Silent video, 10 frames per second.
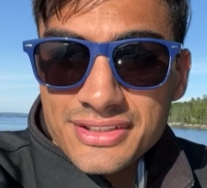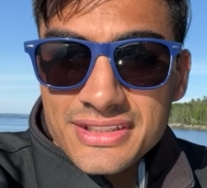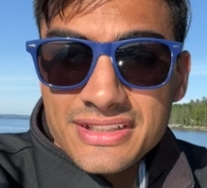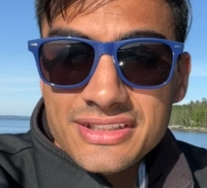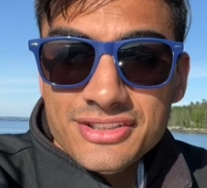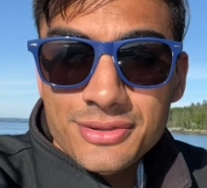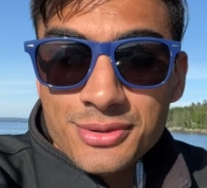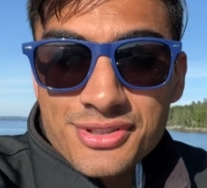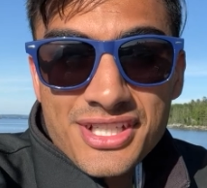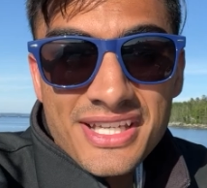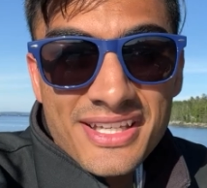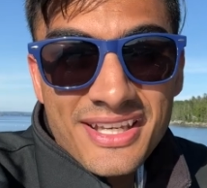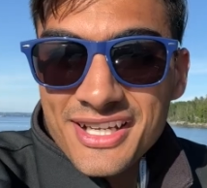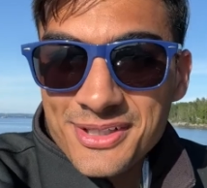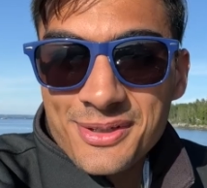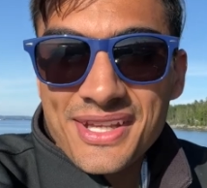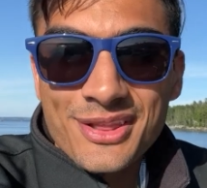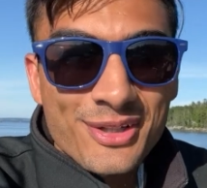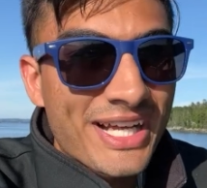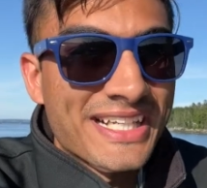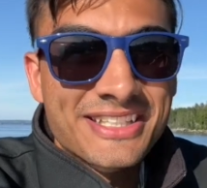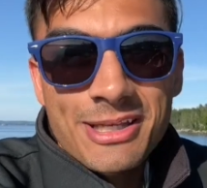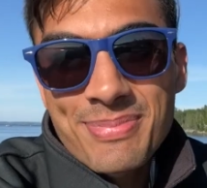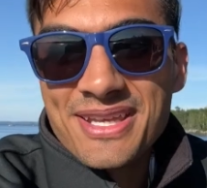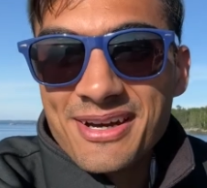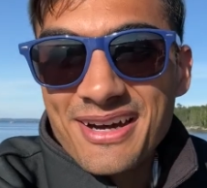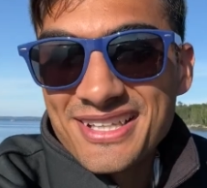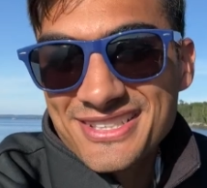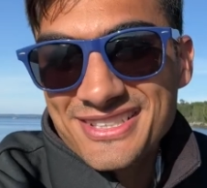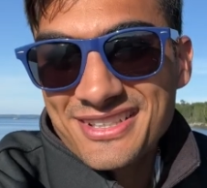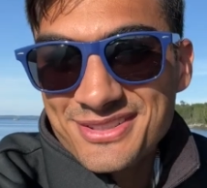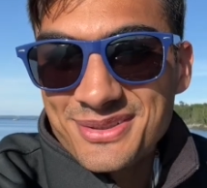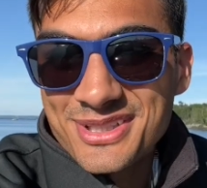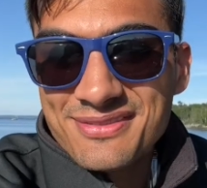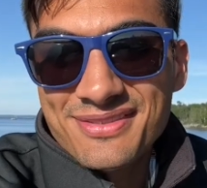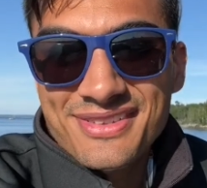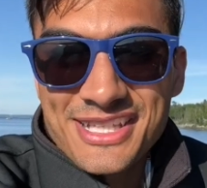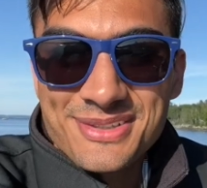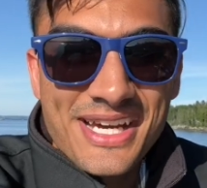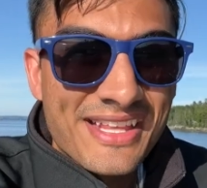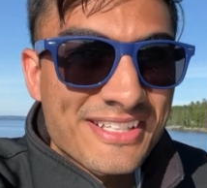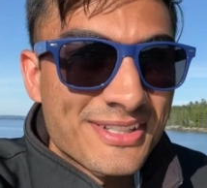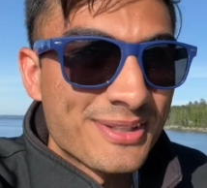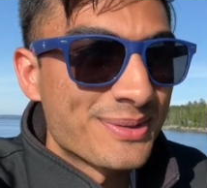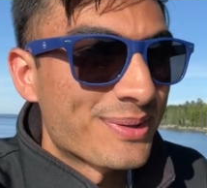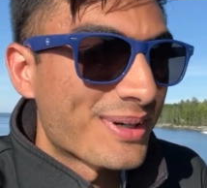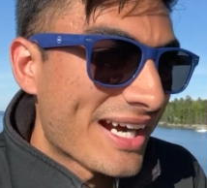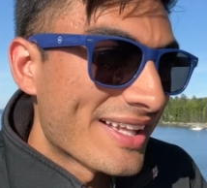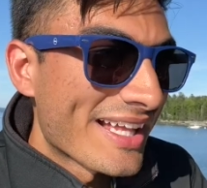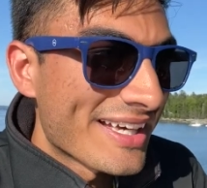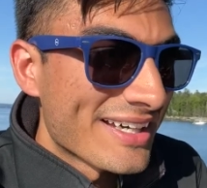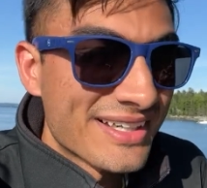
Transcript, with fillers: in solution. You know, they look like Dippin' Dots, sort of. That's what I think so, or kind of like a